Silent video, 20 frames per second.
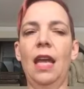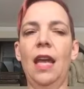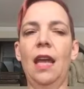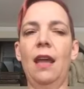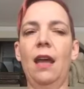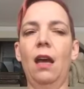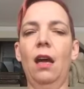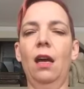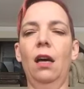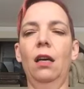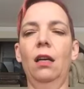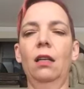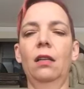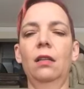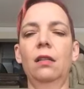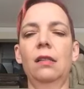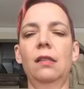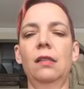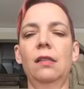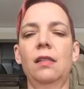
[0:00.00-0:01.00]

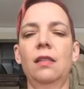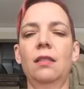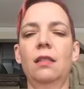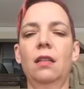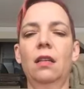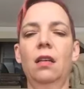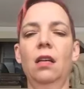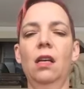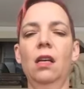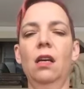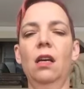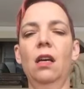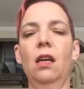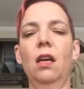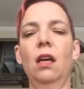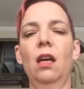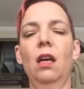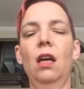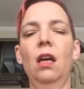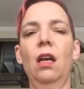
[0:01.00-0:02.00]
And
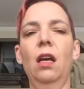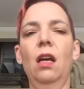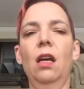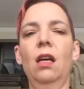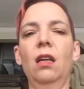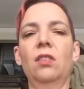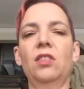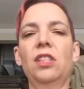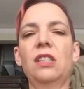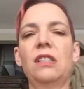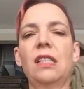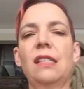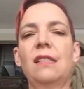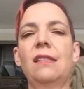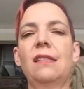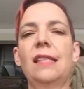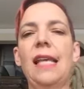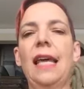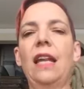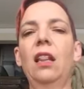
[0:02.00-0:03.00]
just
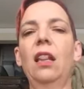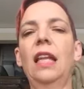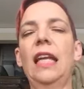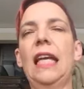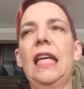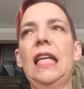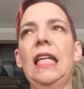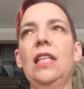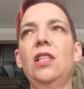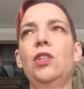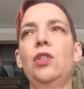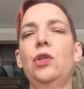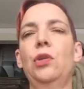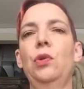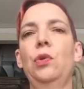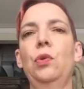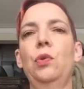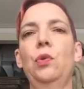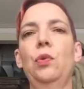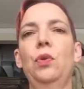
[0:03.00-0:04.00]
settle
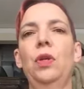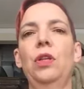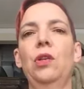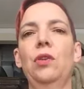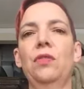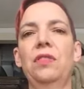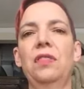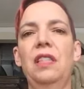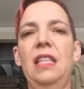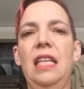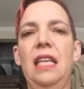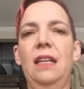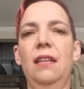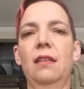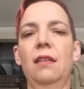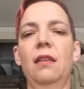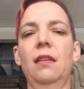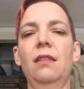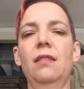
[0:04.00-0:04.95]
into your seat.